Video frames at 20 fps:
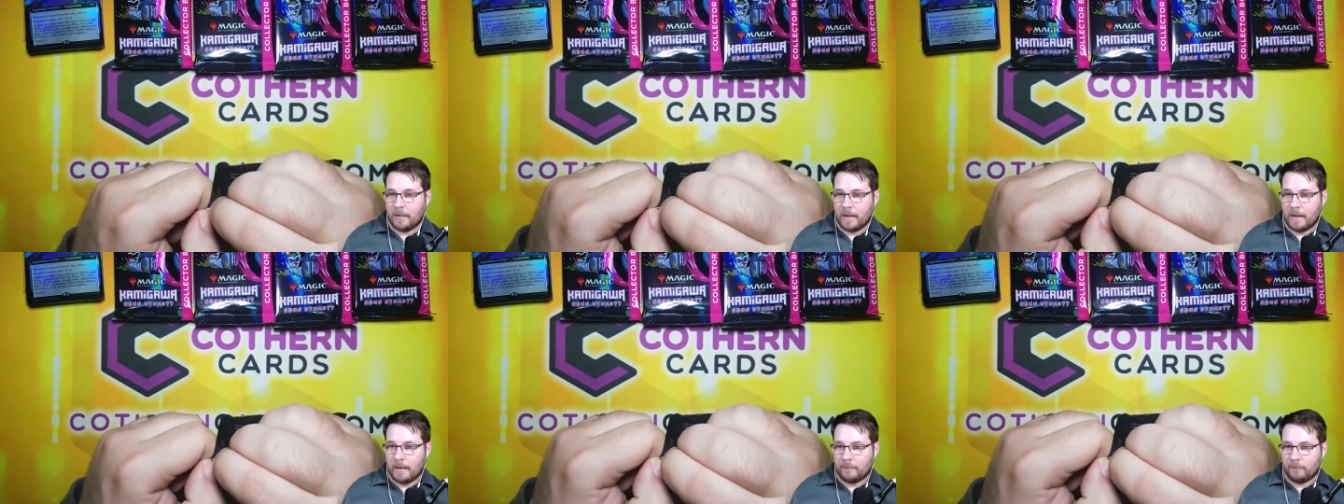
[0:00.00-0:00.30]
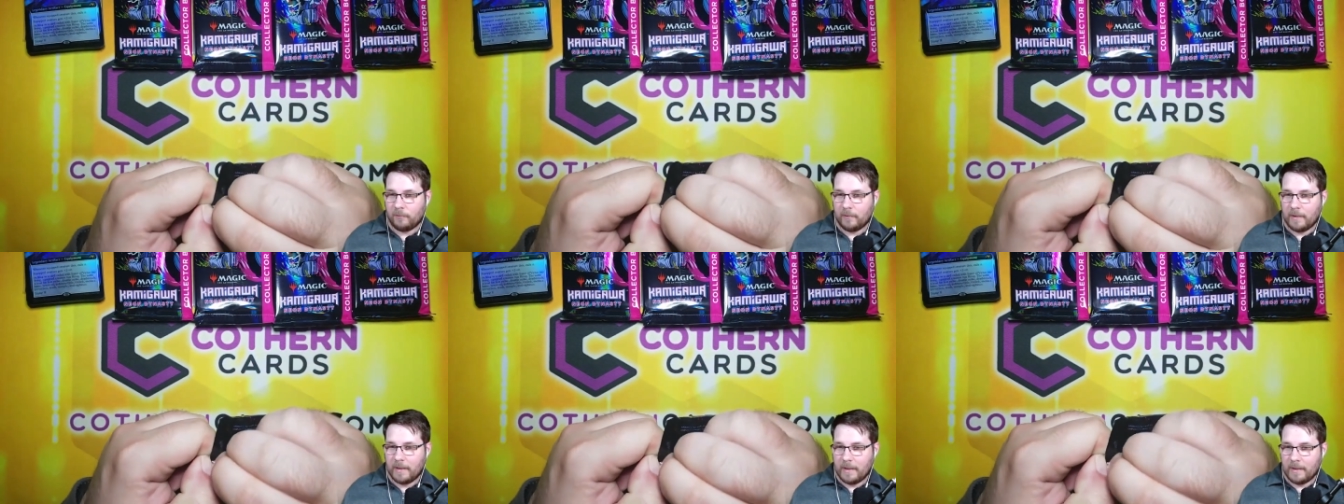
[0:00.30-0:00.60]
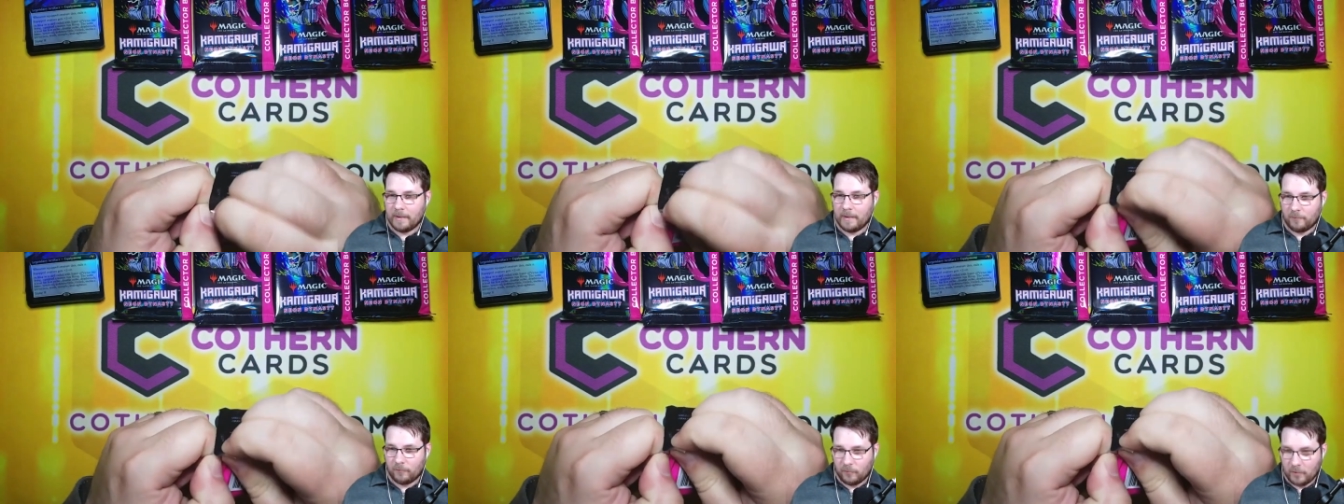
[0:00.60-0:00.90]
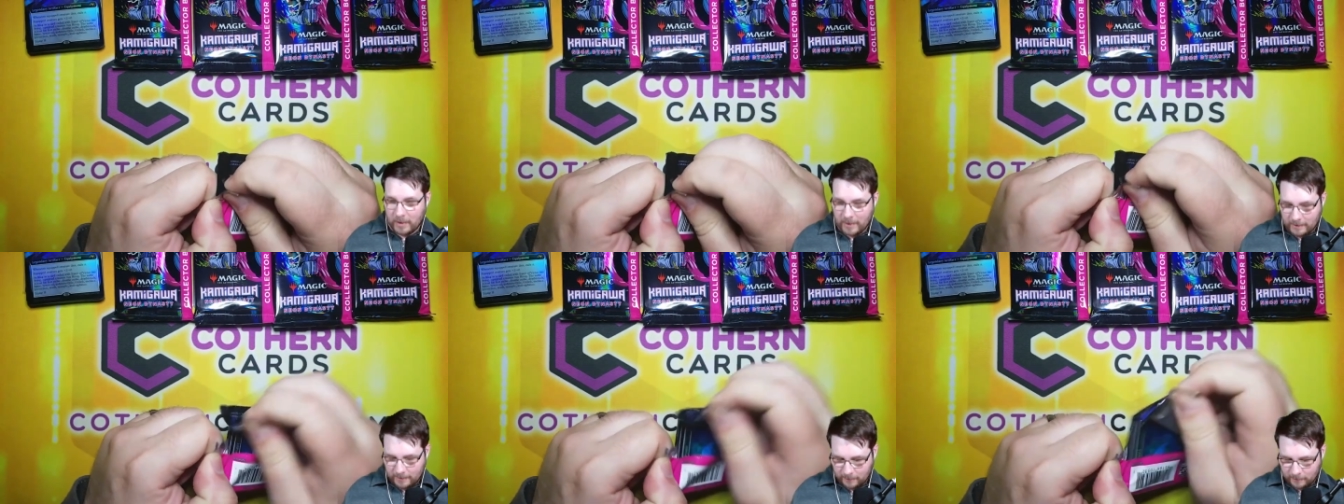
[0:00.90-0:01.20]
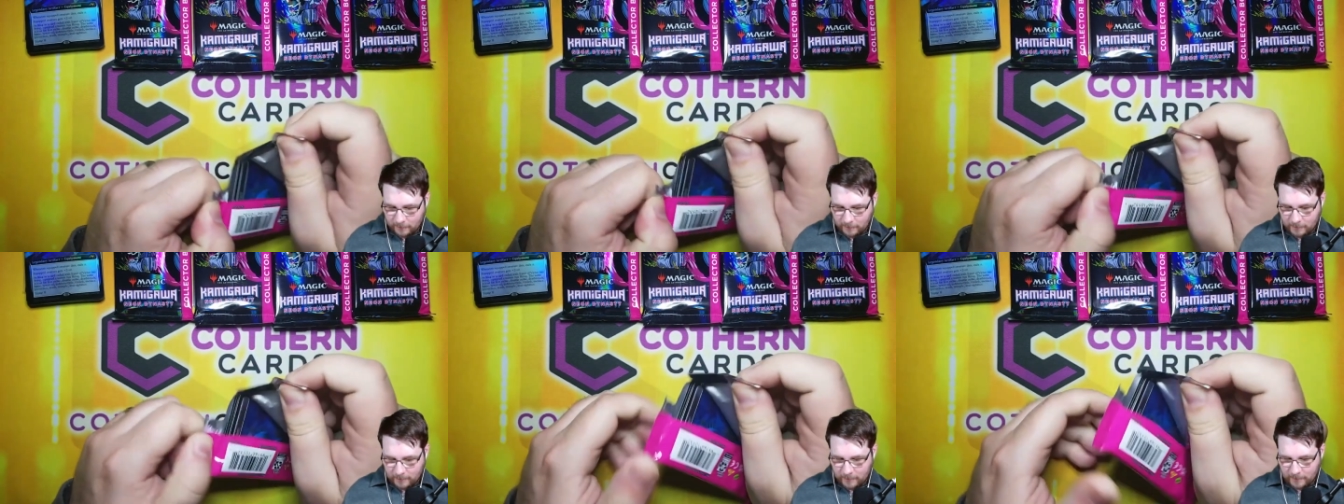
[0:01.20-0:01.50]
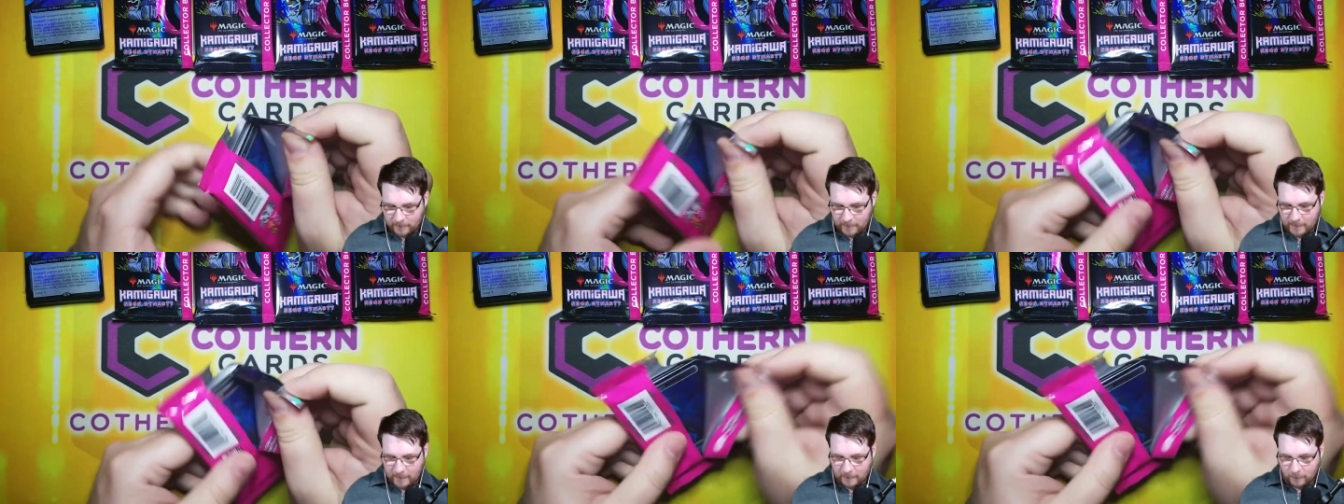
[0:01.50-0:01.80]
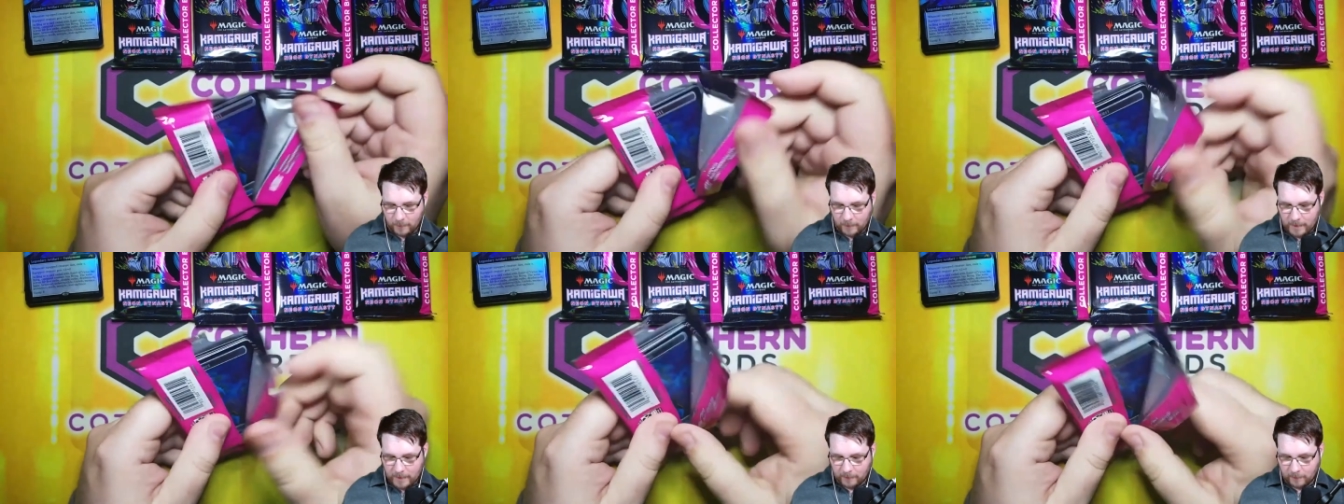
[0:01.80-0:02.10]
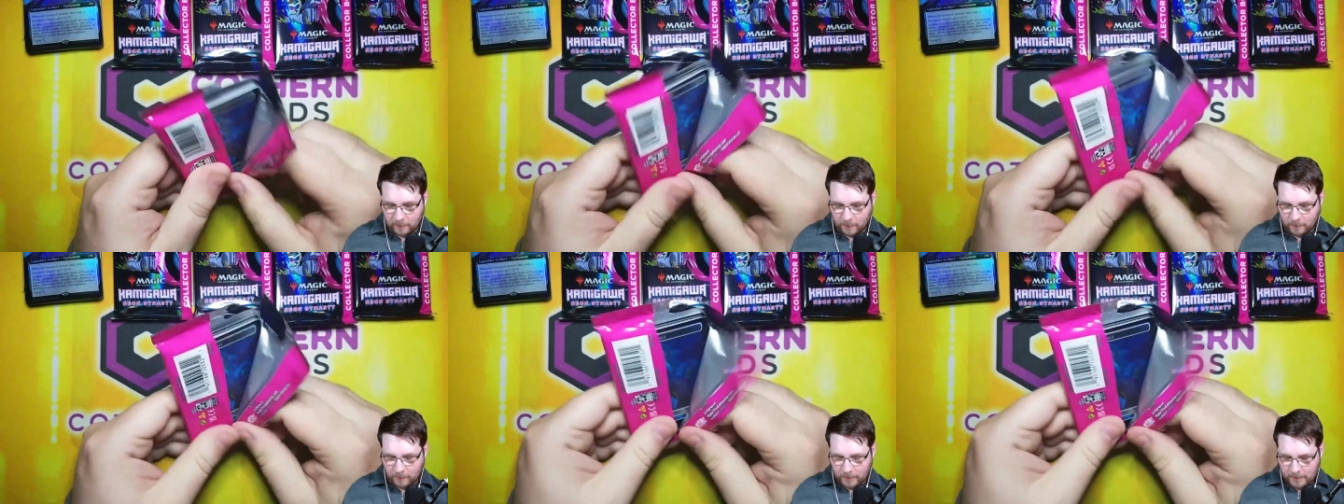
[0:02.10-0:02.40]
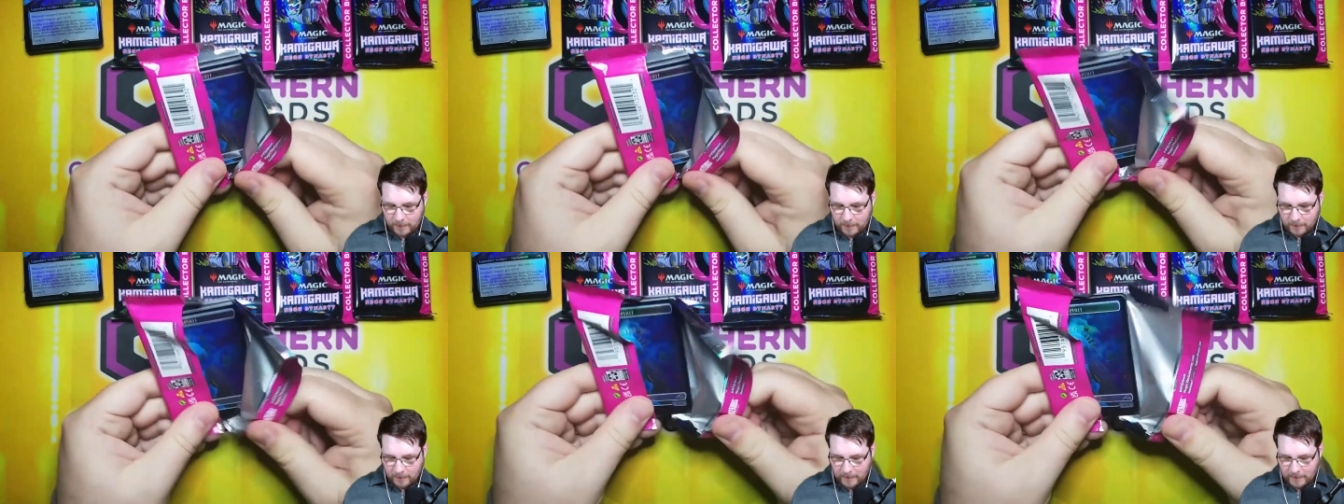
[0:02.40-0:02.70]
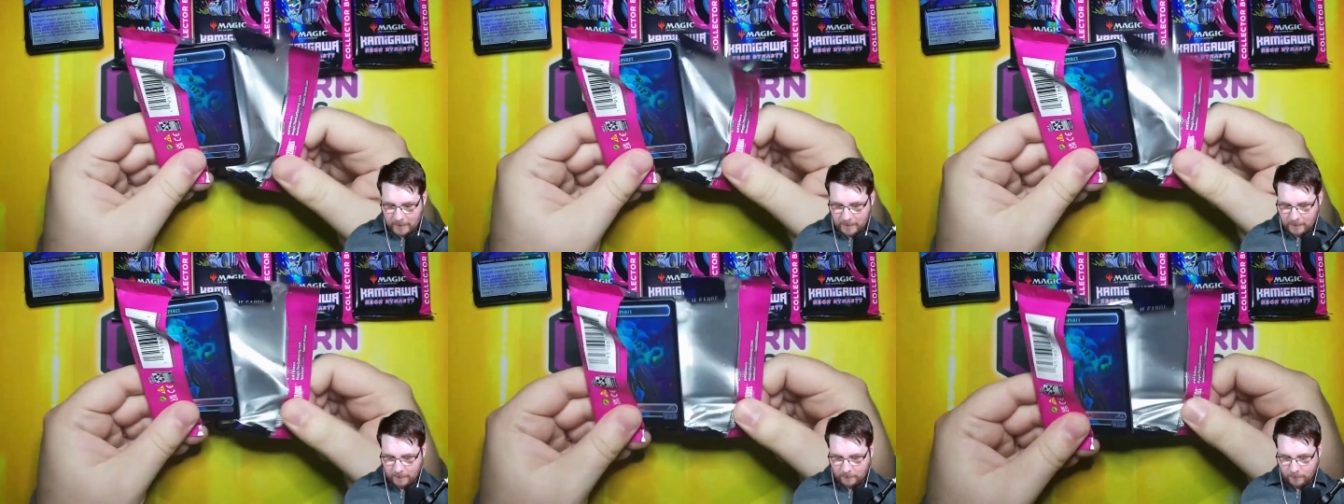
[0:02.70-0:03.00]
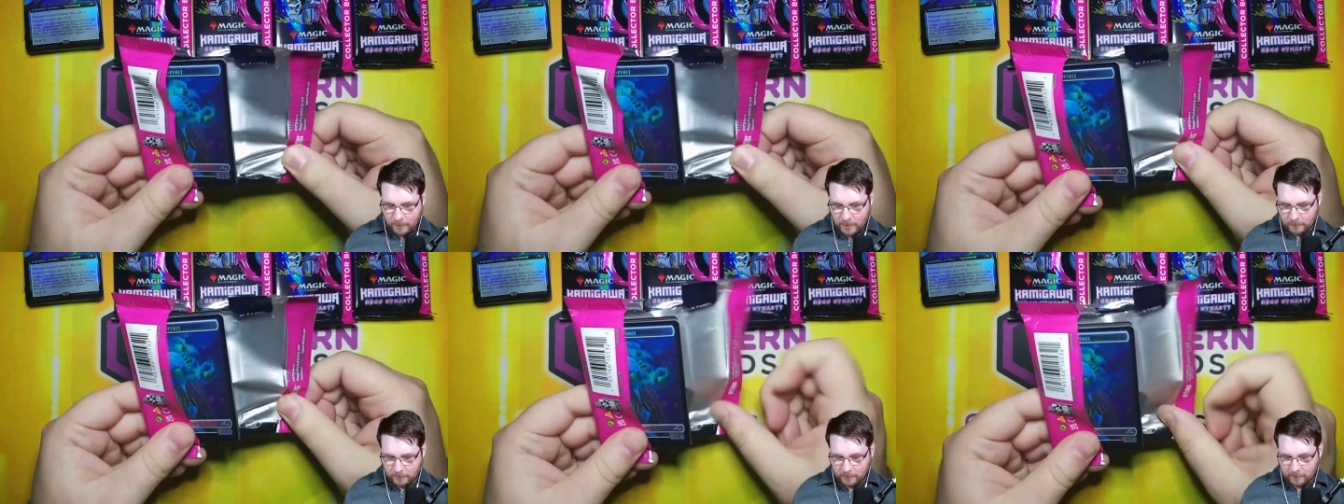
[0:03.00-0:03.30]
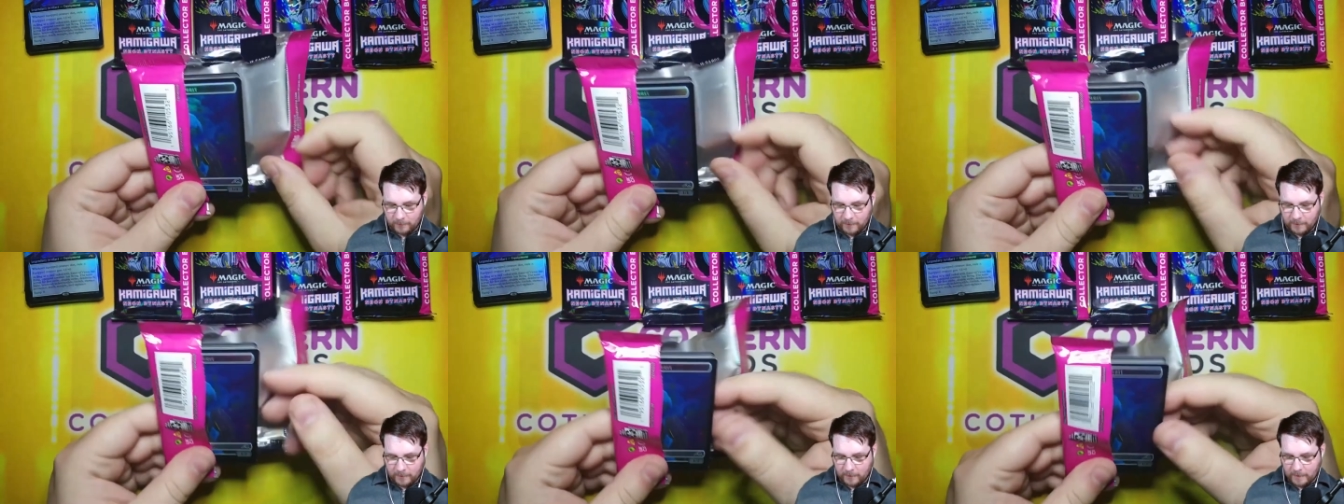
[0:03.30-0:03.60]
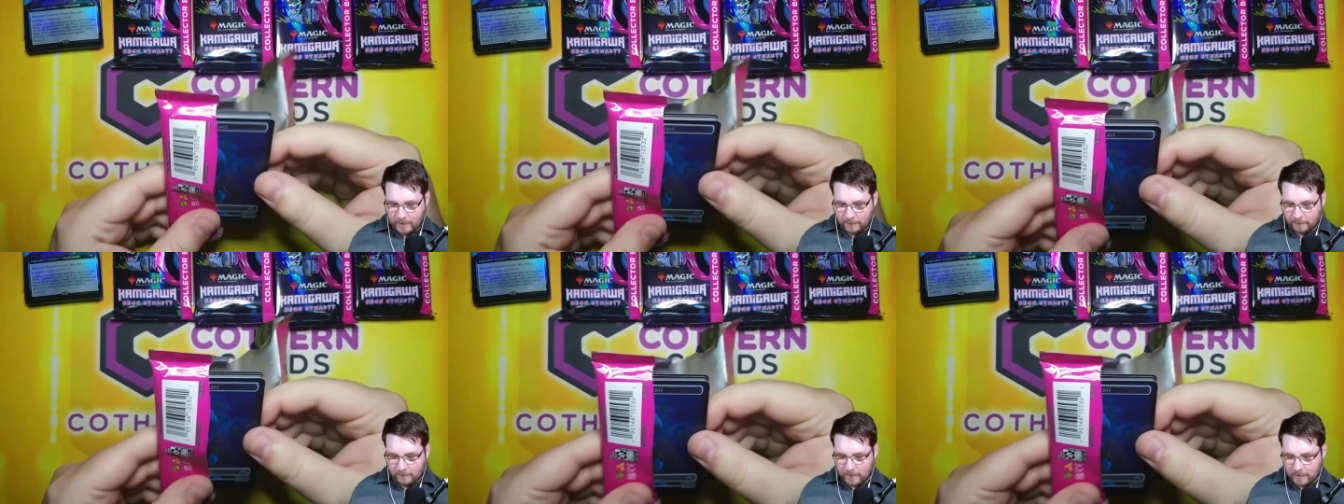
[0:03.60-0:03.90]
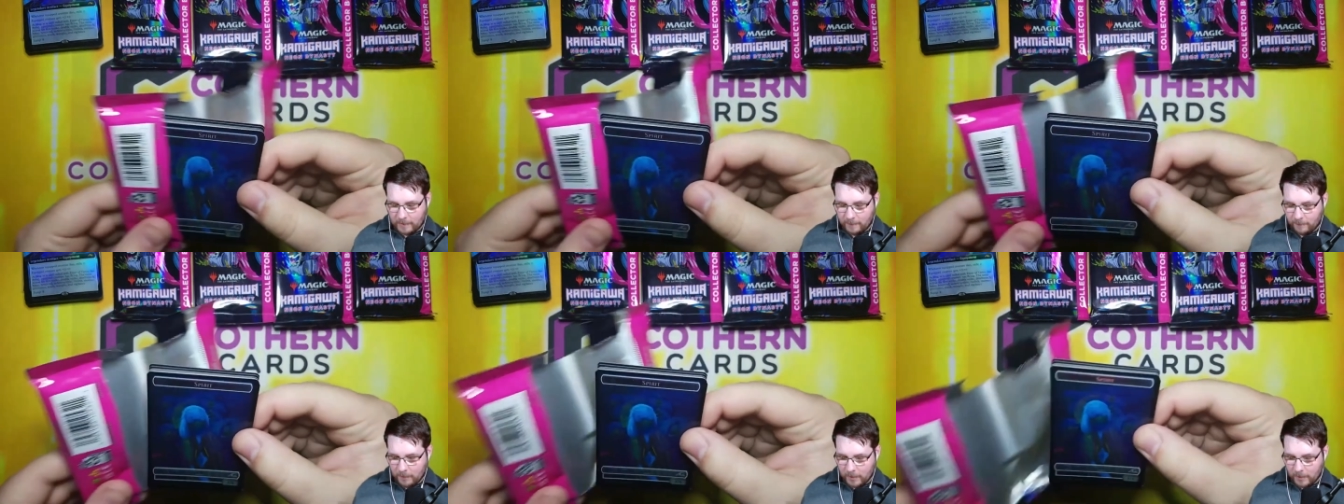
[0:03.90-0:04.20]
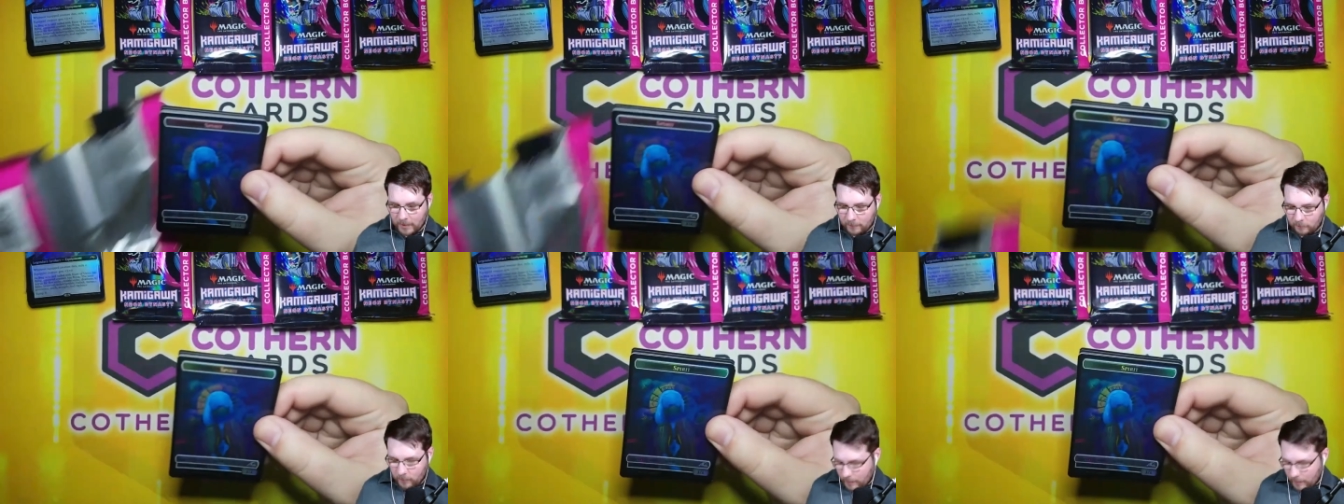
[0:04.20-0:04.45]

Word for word: Actually getting a chance to see his packs open. Didn't think he'd be able to see it live tonight, but guess